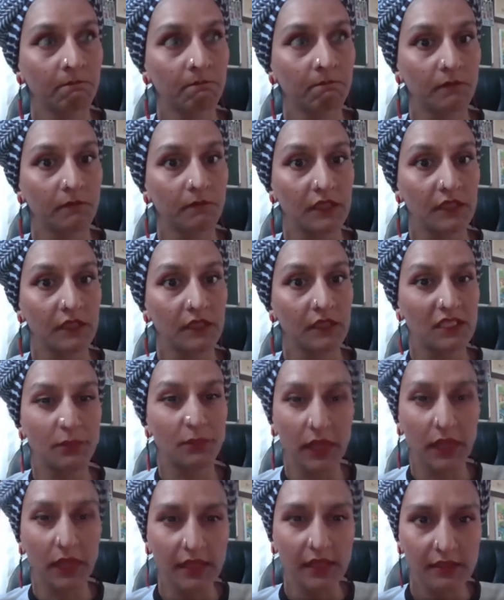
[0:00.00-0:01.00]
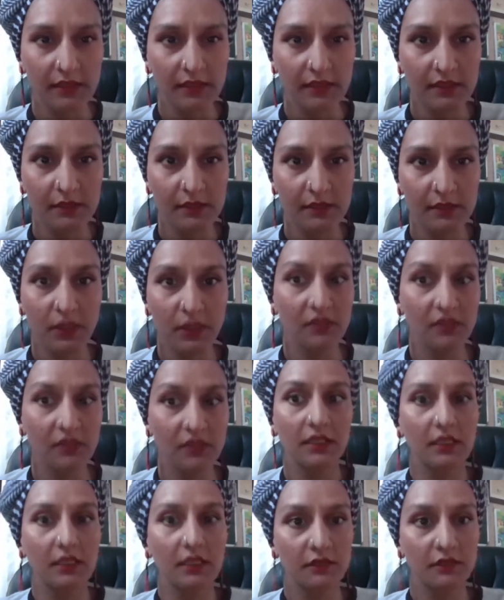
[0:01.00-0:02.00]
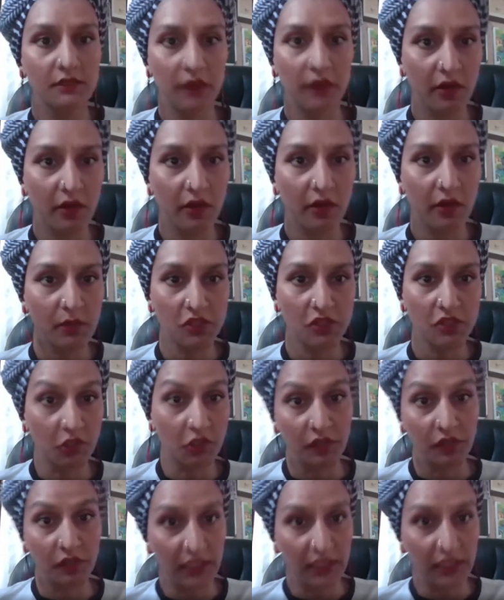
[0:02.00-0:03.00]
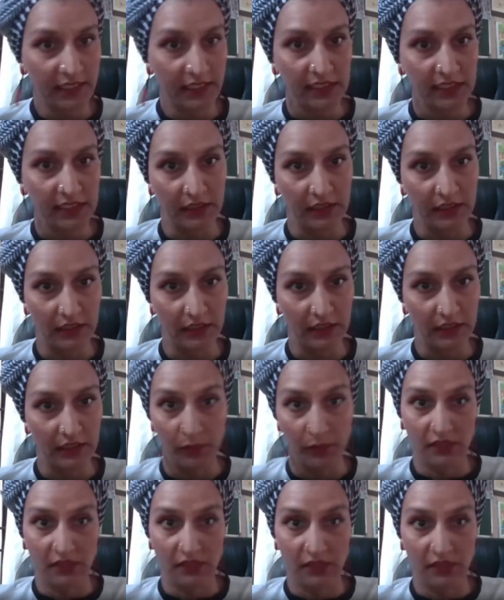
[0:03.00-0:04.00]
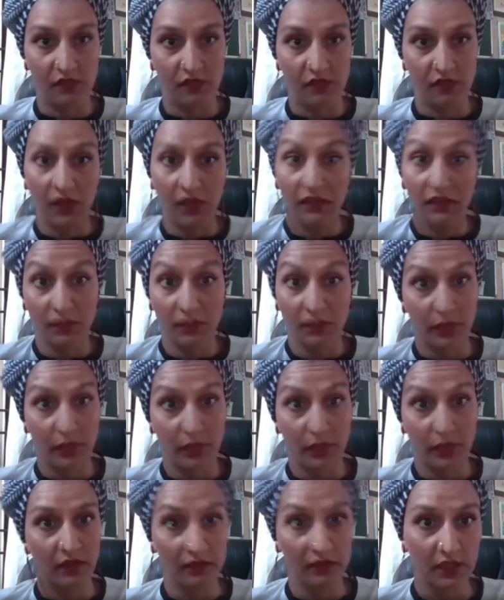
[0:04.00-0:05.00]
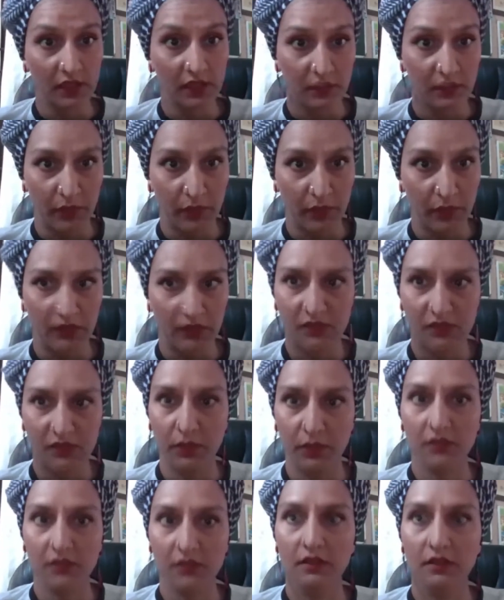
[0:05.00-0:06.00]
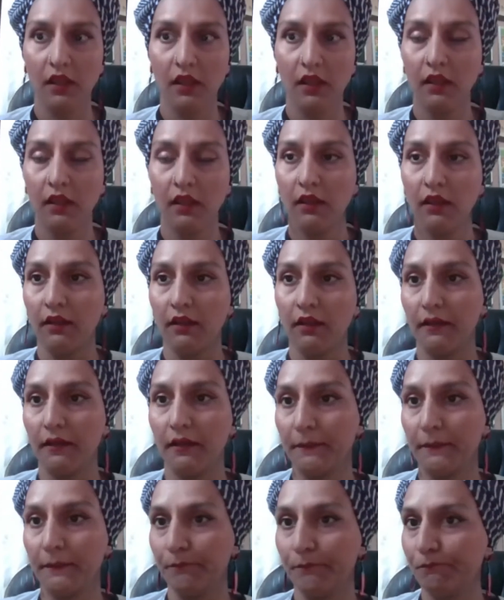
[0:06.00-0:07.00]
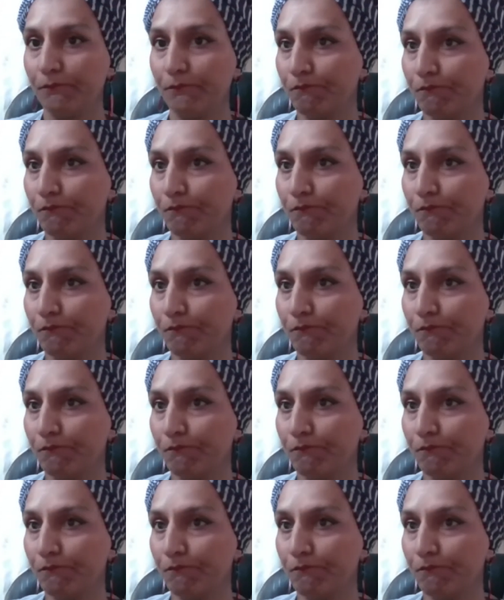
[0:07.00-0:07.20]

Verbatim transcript: the space because it is very much guerrilla still in pakistan right the, indep- the independent space um,